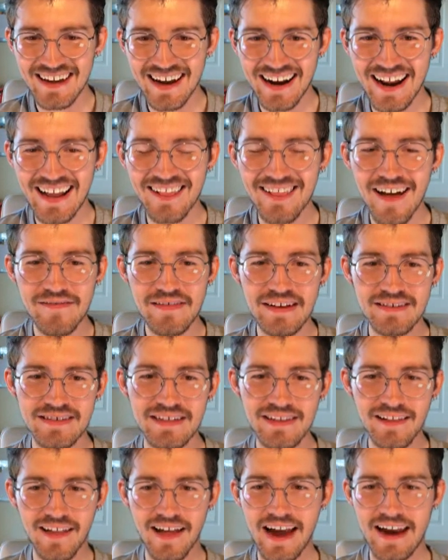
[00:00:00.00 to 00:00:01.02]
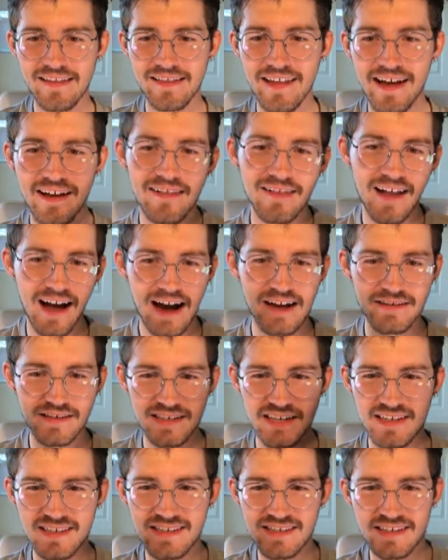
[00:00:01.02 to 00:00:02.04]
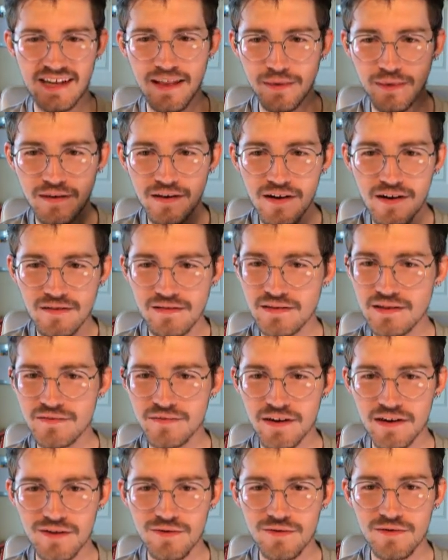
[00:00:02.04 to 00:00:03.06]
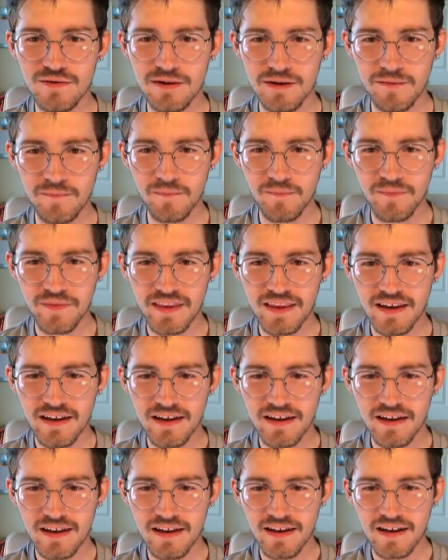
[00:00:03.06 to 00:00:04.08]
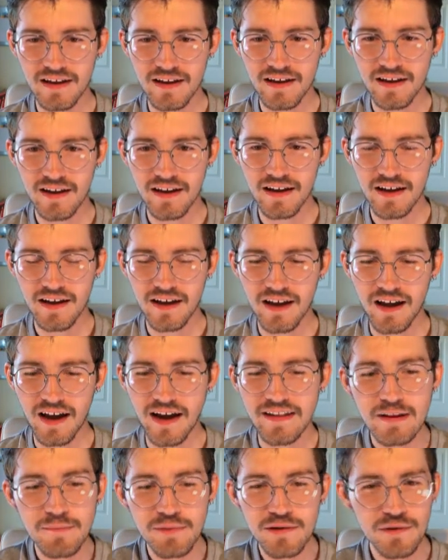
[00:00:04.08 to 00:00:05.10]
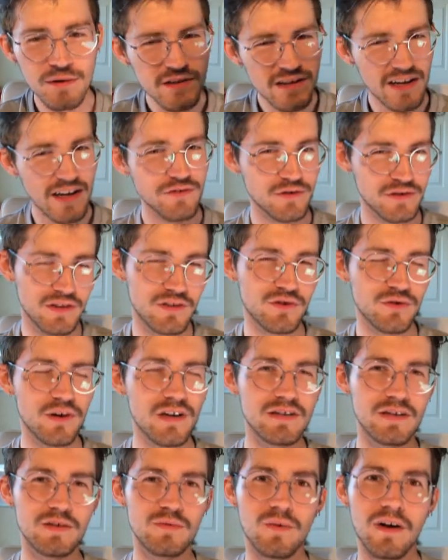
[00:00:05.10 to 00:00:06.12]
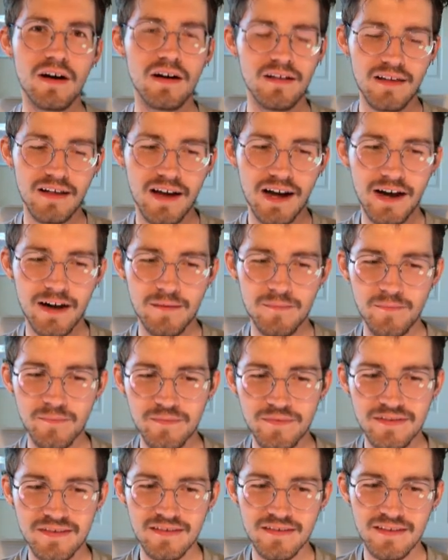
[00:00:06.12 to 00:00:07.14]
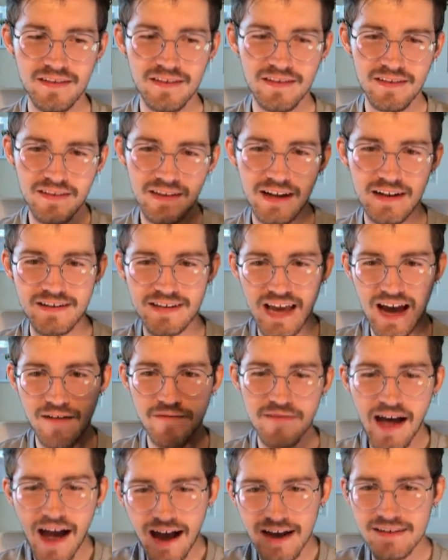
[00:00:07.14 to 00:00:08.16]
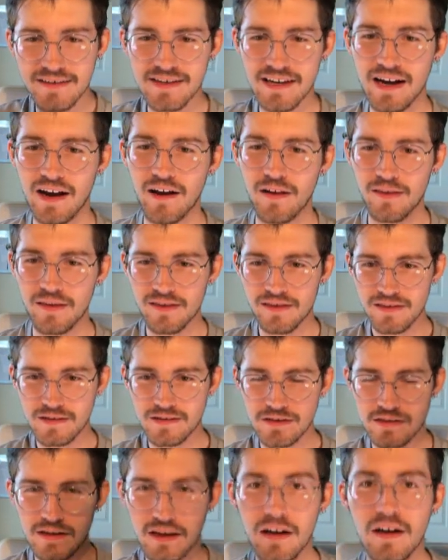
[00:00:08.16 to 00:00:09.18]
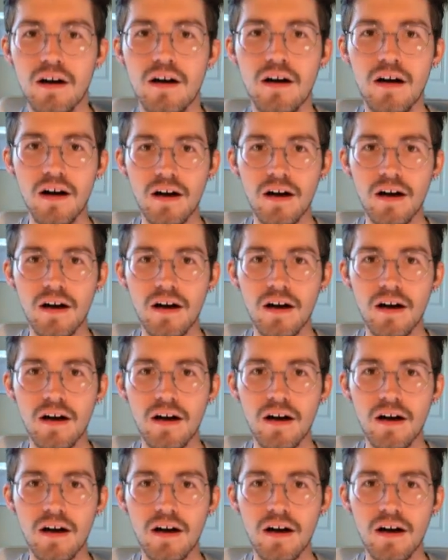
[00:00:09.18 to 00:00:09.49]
And I love that delayed, like, last, like, synth note. It's very cool. And the blue is an interesting choice as well. Like, to have that as, like, this, like,